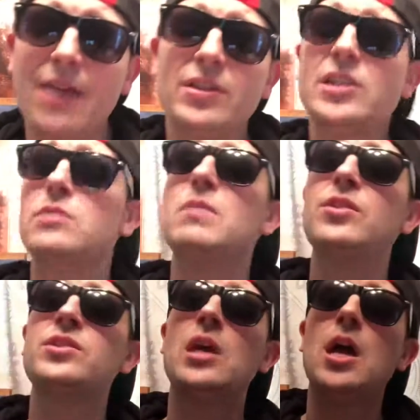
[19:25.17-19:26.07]
Kevin
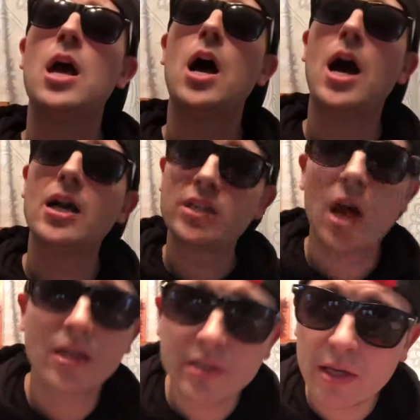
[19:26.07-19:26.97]
Smith's
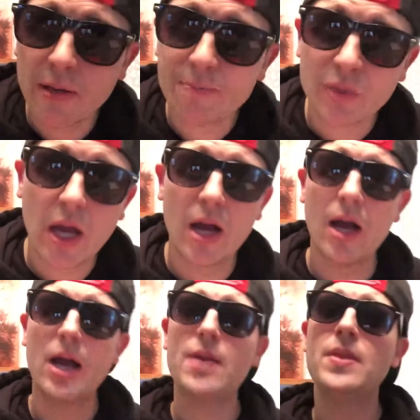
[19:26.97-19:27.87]
Tusk.
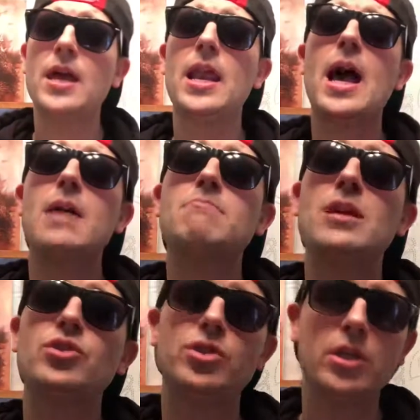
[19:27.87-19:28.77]
And then I
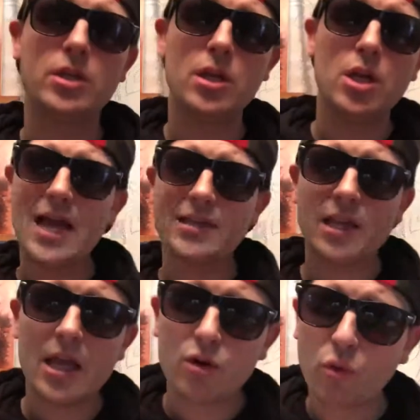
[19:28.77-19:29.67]
mentioned
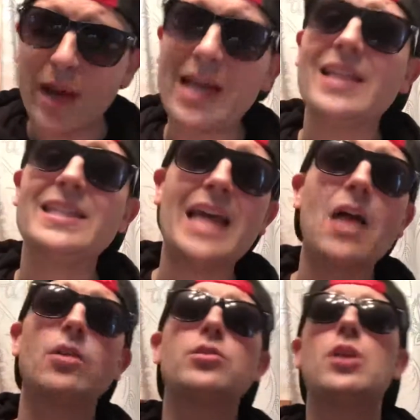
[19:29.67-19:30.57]
S. Craig
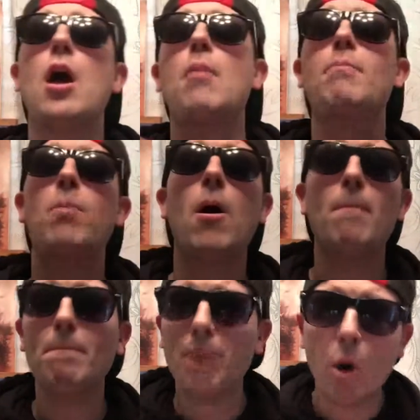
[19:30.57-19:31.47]
Zahler's
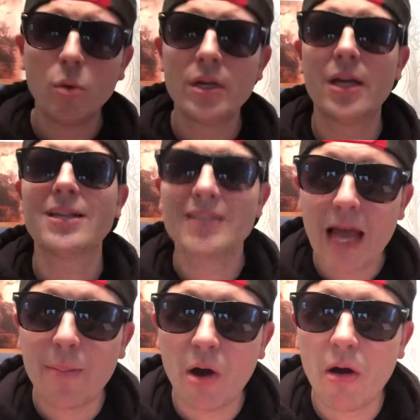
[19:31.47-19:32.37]
Bone
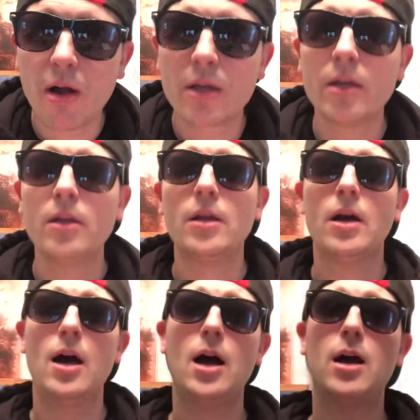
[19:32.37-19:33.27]
Tomahawk.
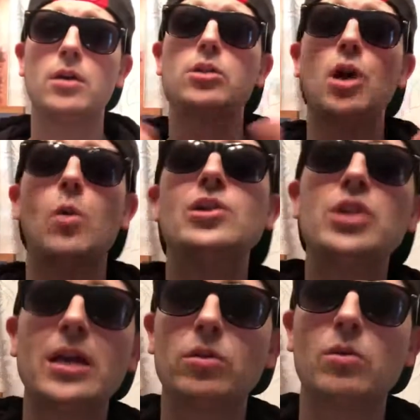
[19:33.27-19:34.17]
Go and
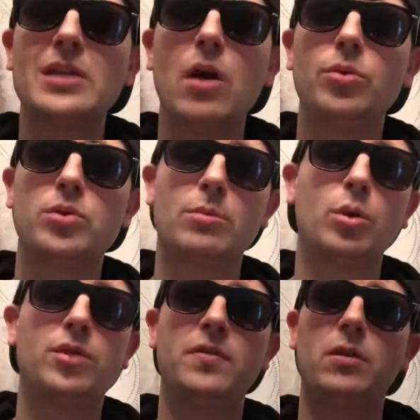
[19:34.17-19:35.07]
check those out. Those are
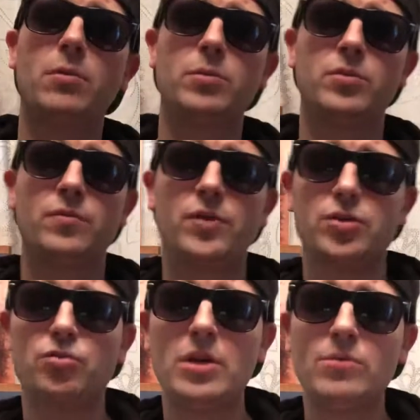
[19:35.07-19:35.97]
both available for
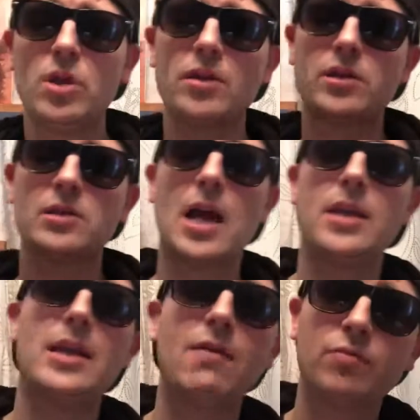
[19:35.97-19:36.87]
stream. Tusk is
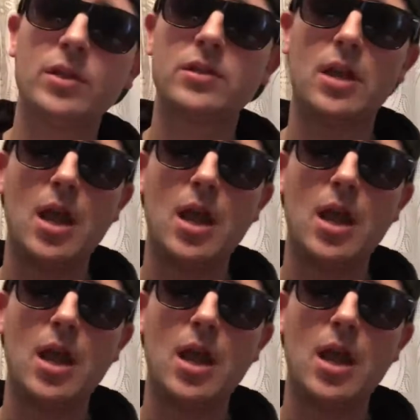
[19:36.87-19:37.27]
on Netflix.